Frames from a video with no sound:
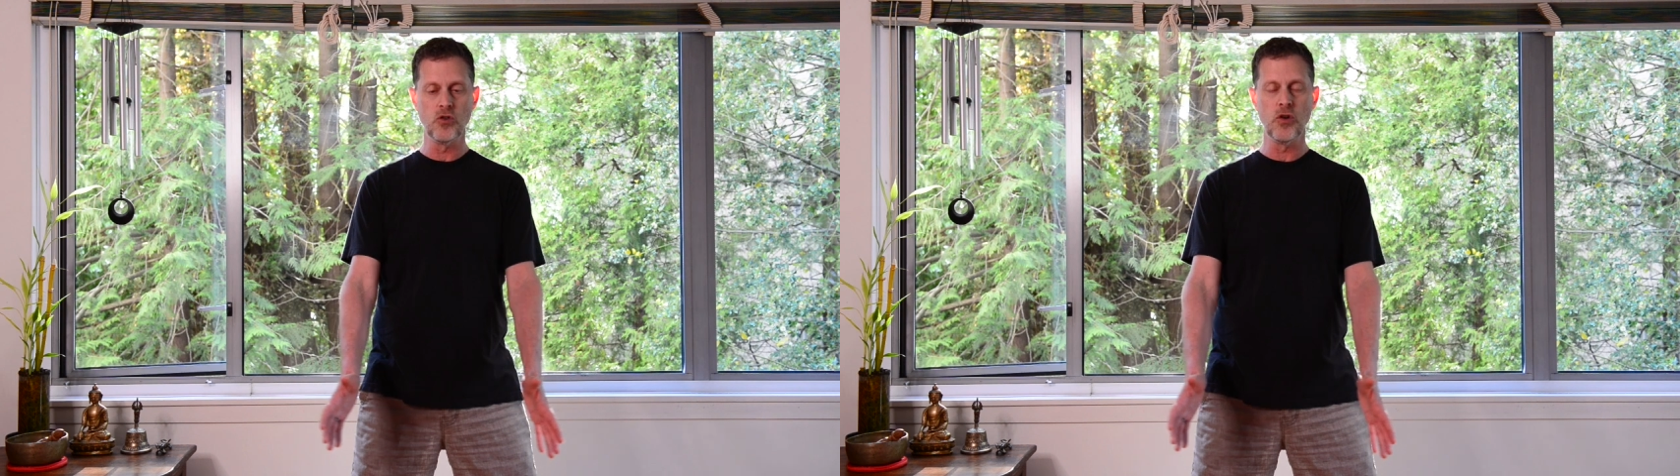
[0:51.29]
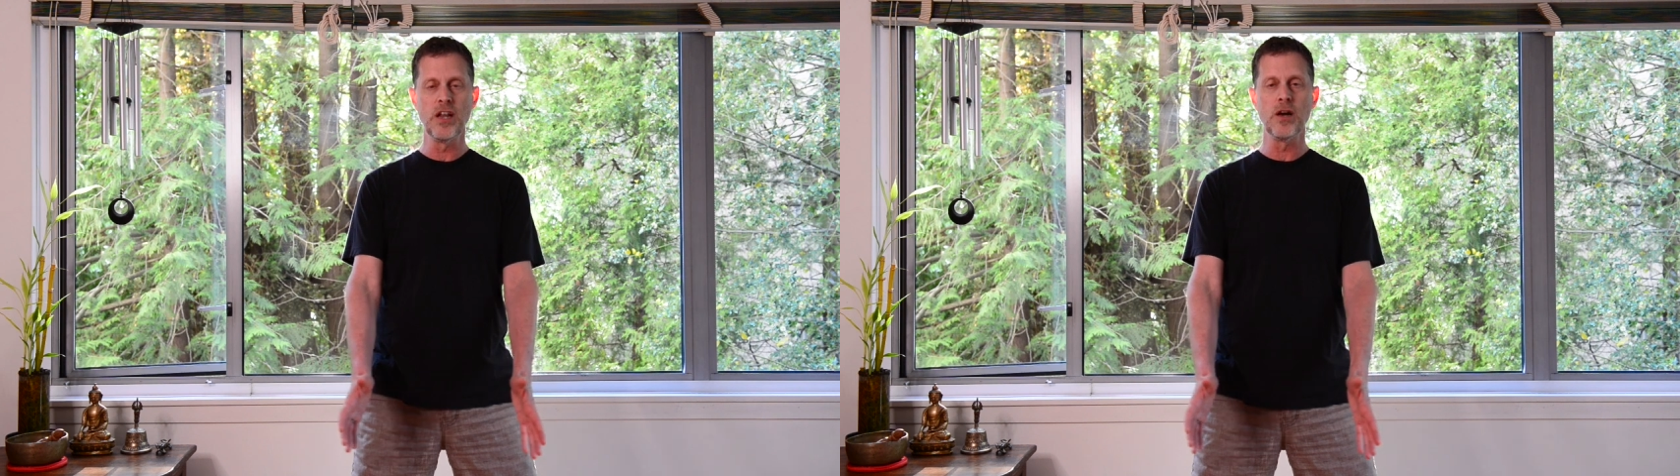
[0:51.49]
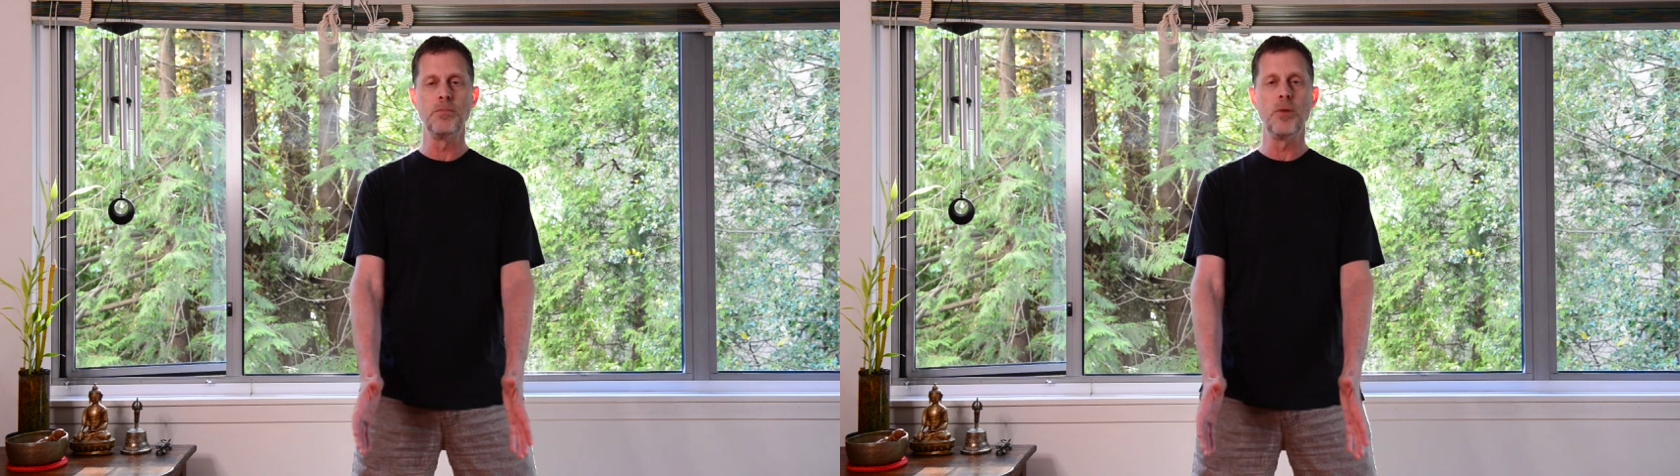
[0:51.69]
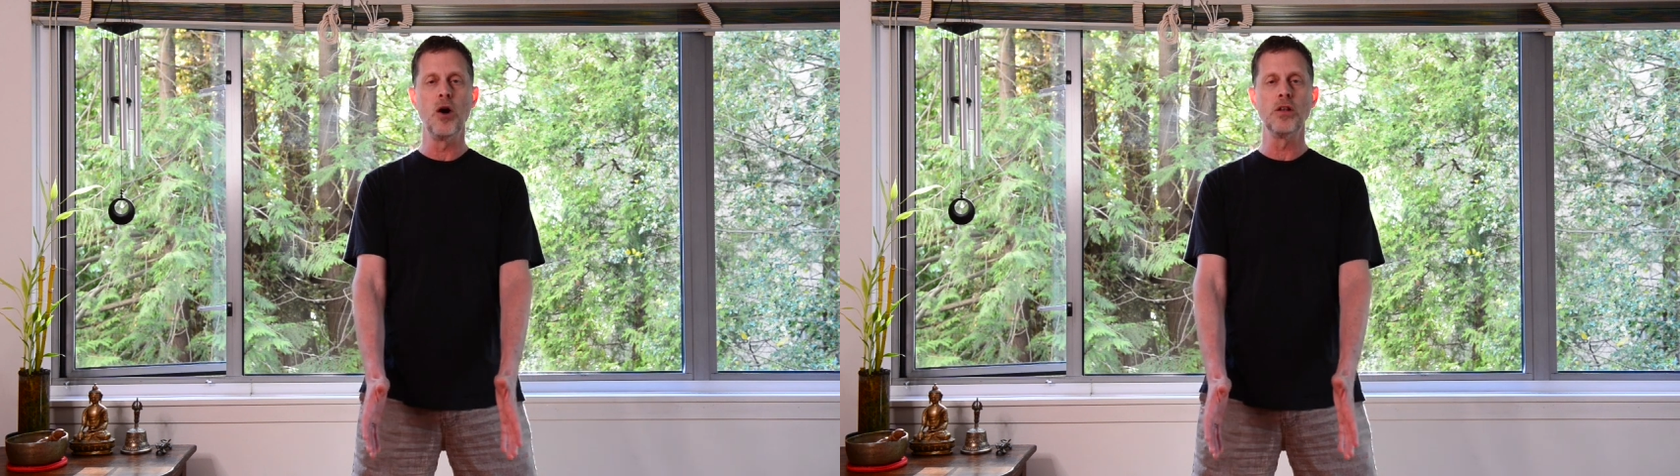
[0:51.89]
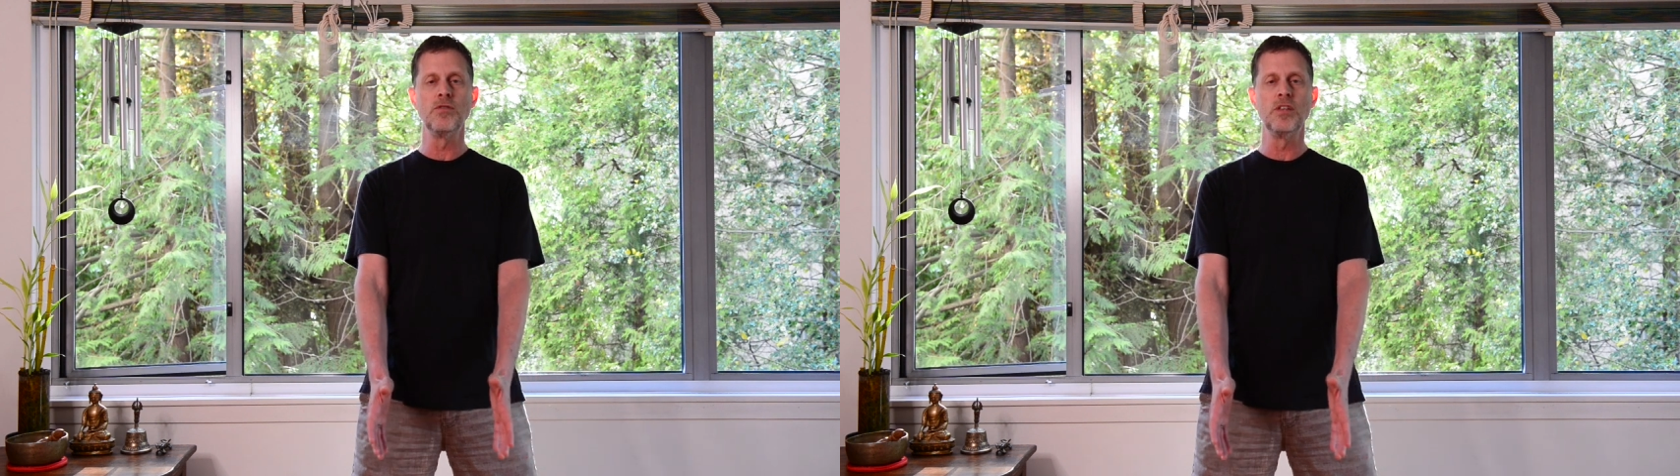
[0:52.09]
creating a
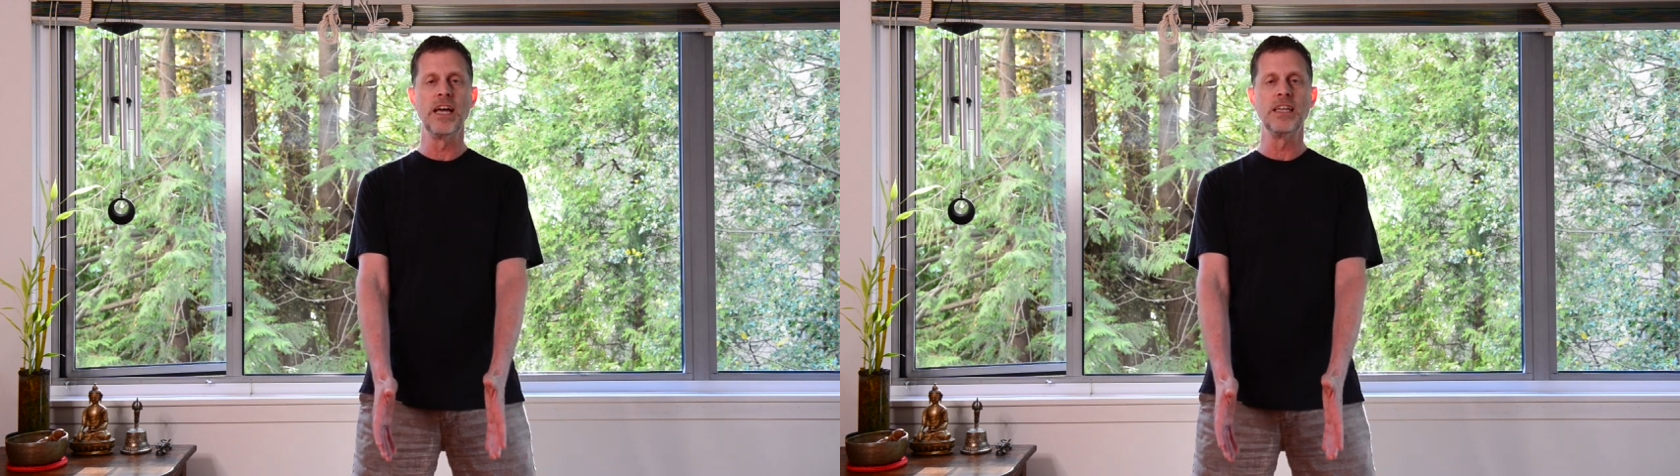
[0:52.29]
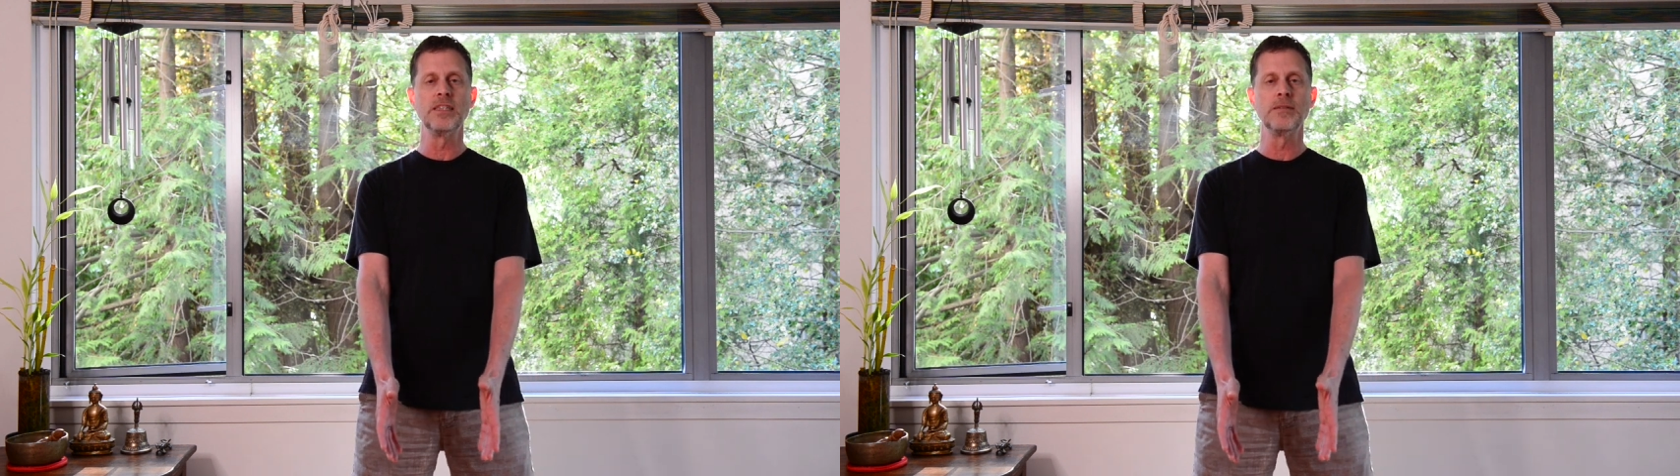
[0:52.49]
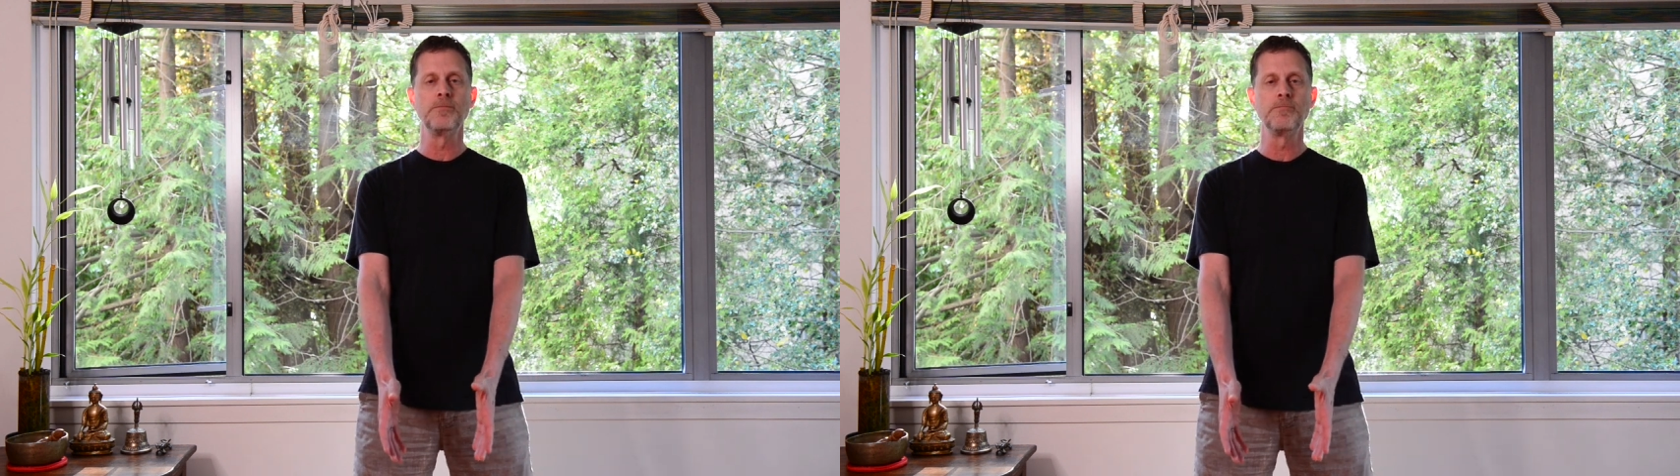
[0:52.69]
ball of light.